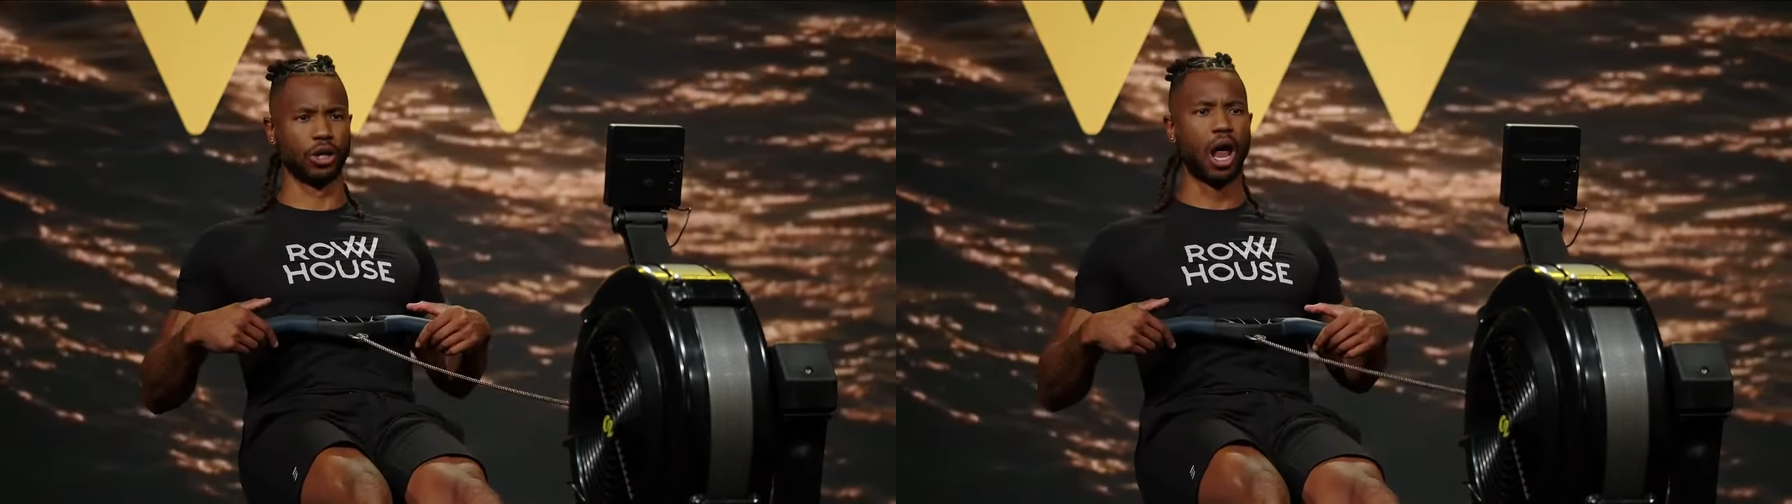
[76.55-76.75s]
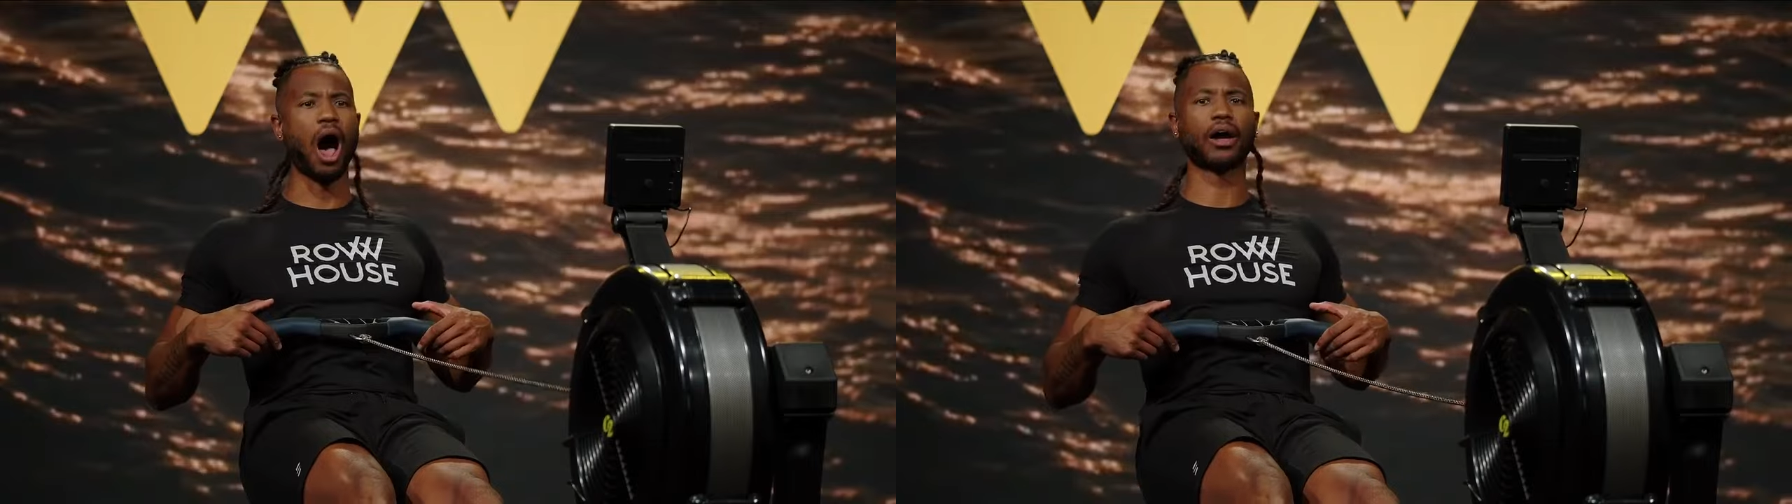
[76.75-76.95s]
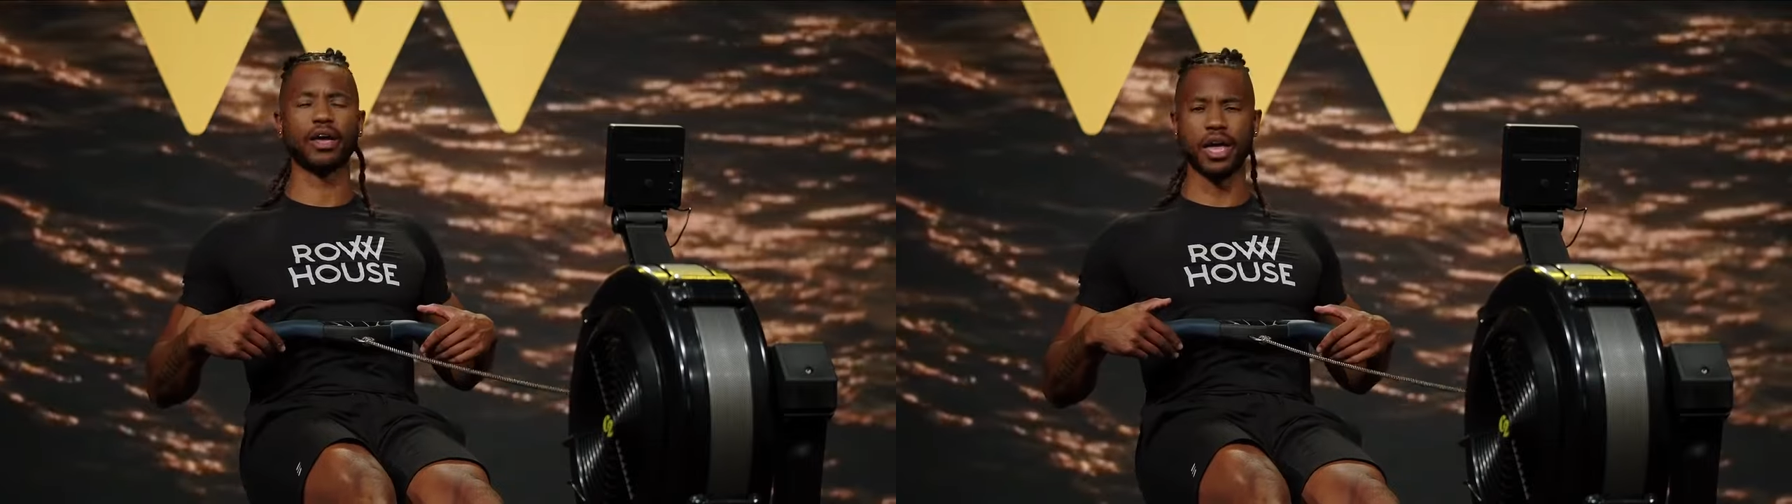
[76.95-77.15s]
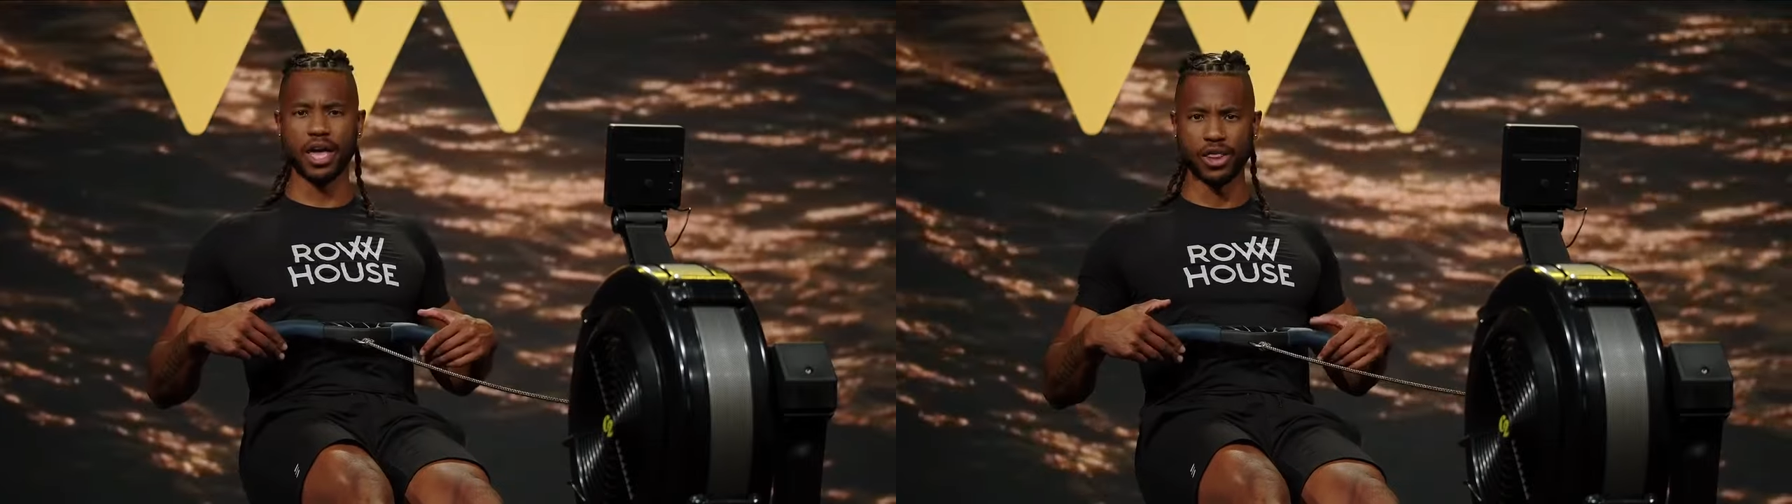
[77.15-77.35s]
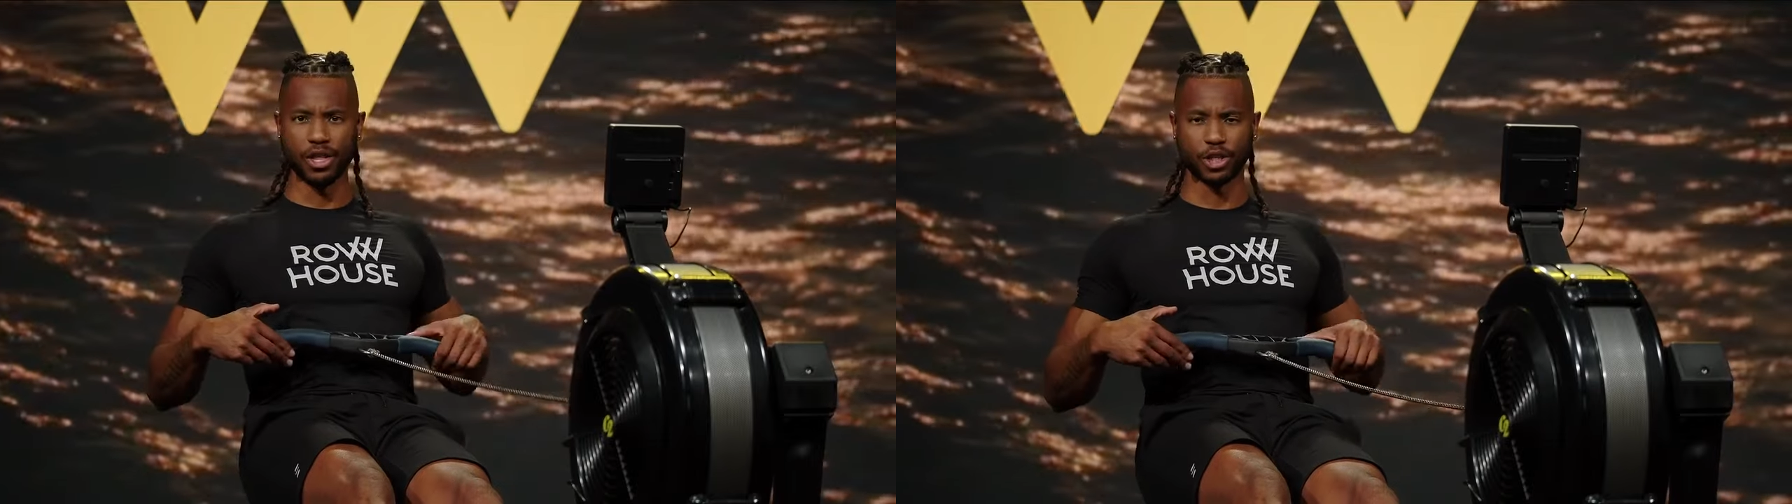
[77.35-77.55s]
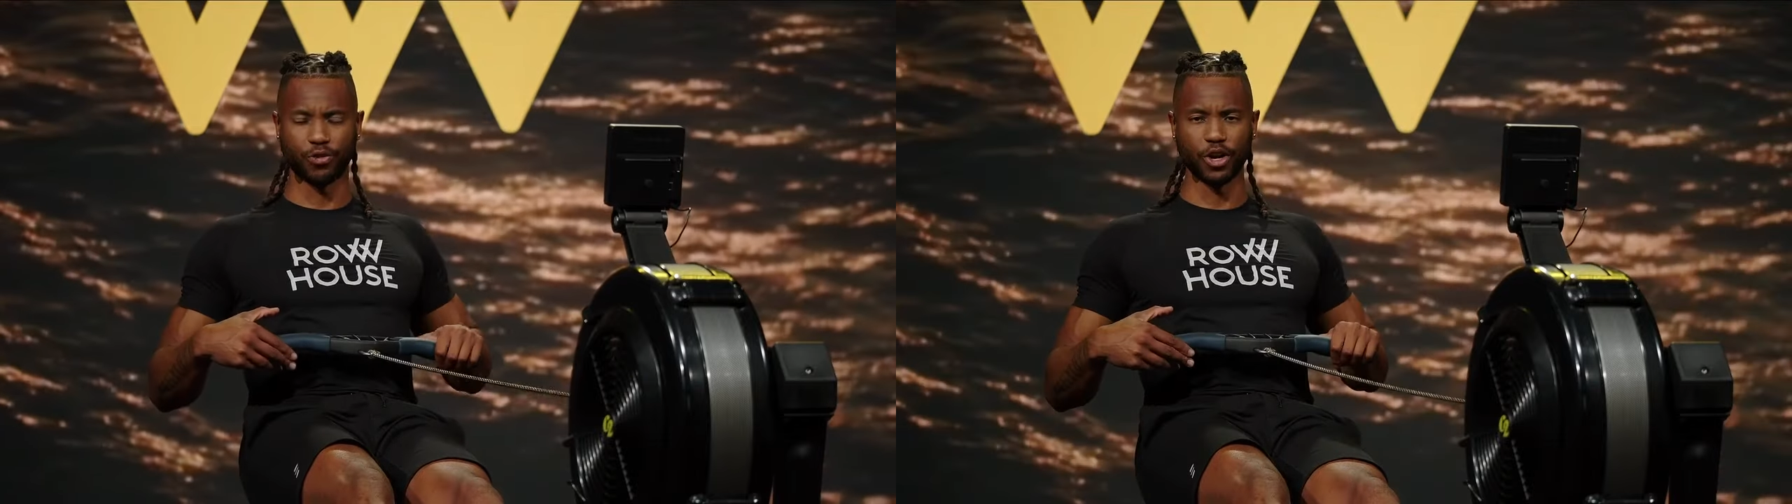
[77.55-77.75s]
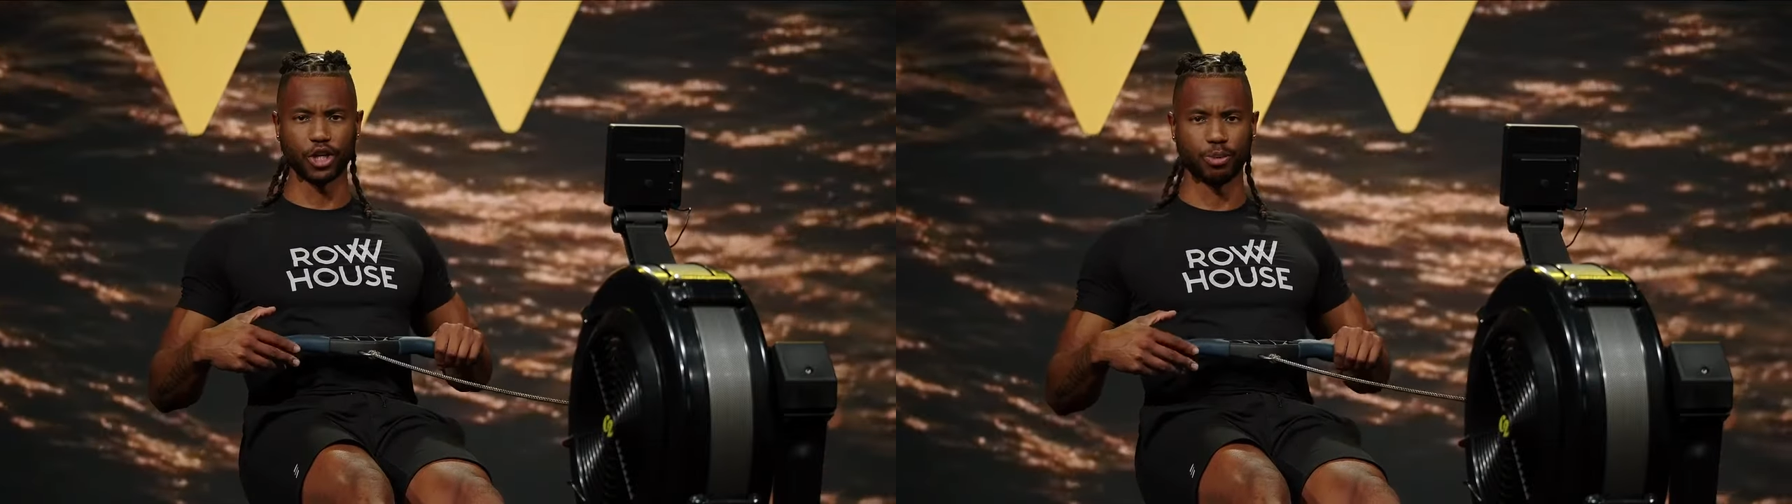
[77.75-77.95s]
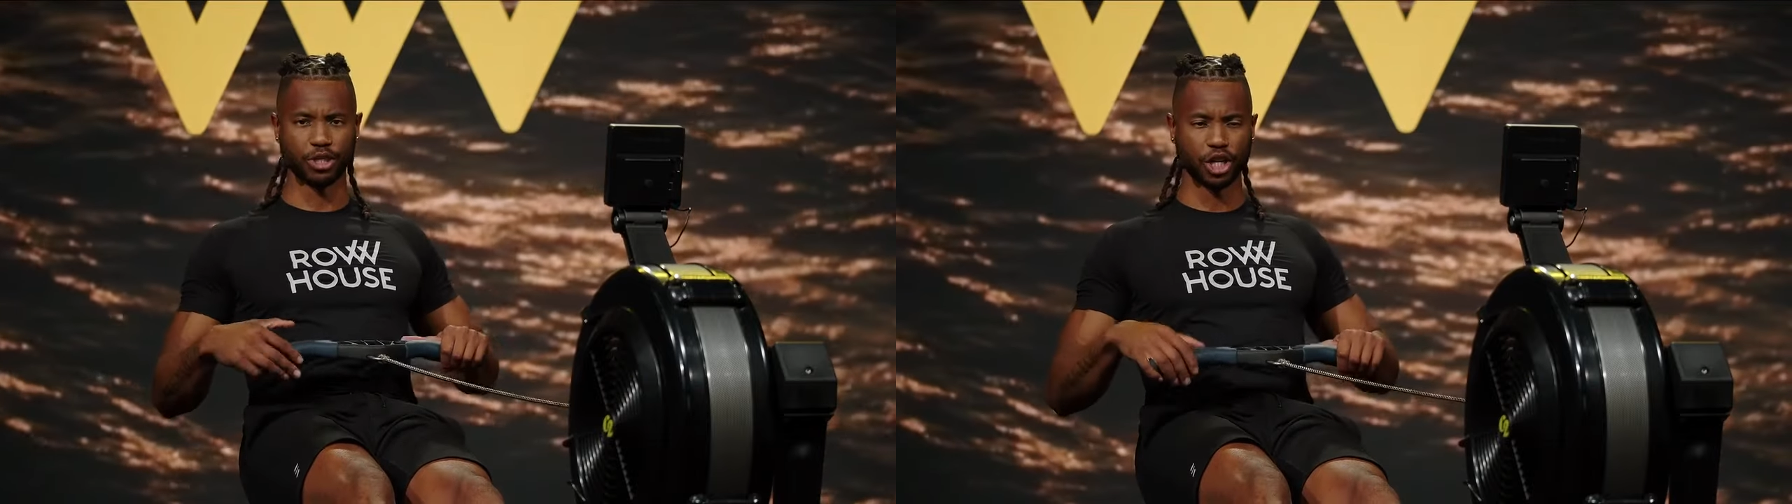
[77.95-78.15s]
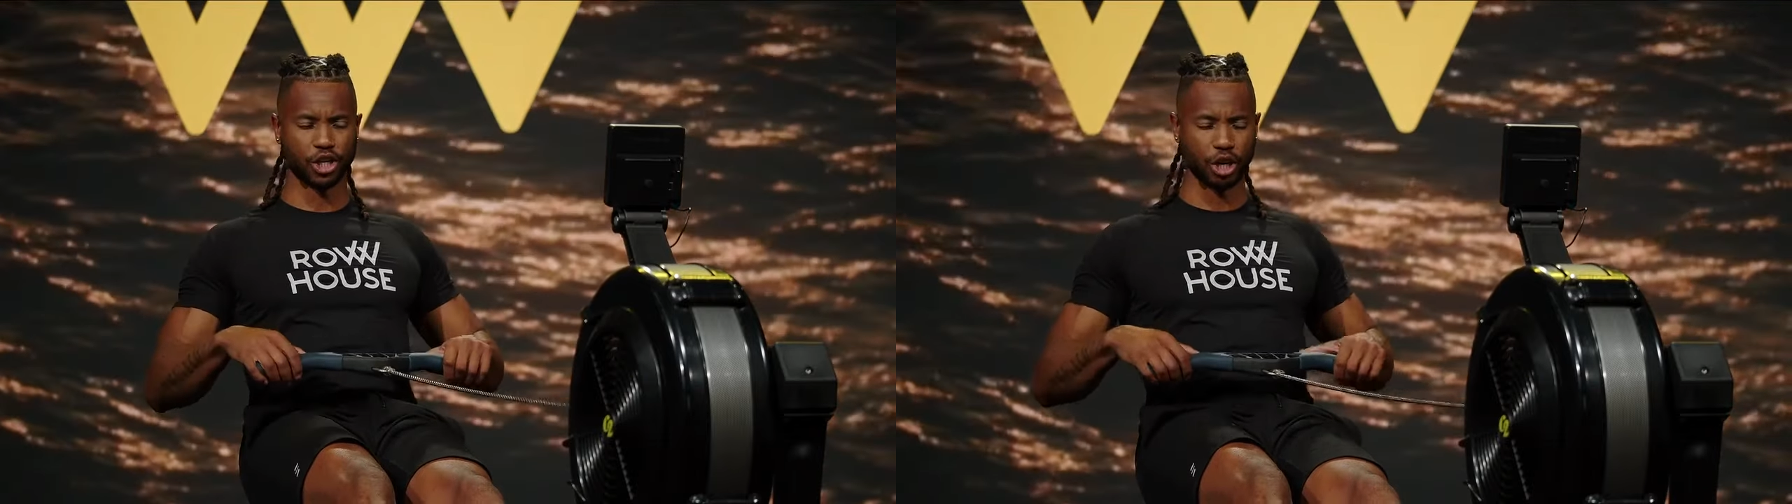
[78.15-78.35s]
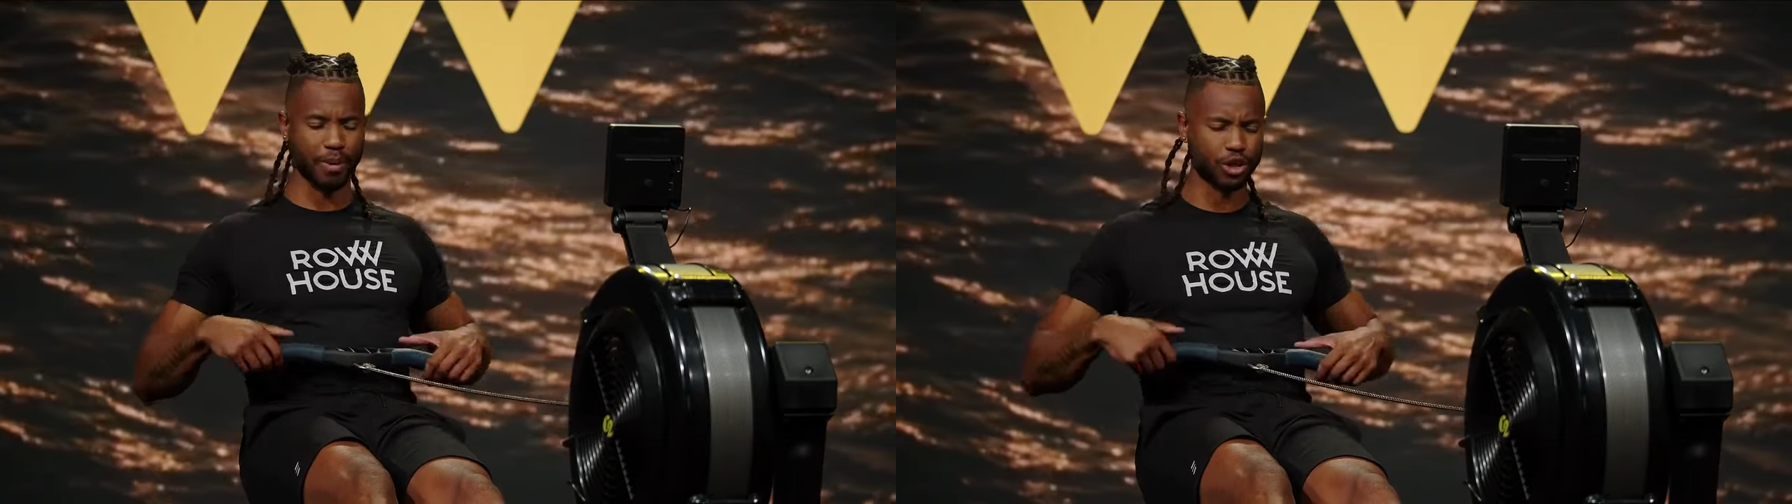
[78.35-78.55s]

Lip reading: lock in this finish position.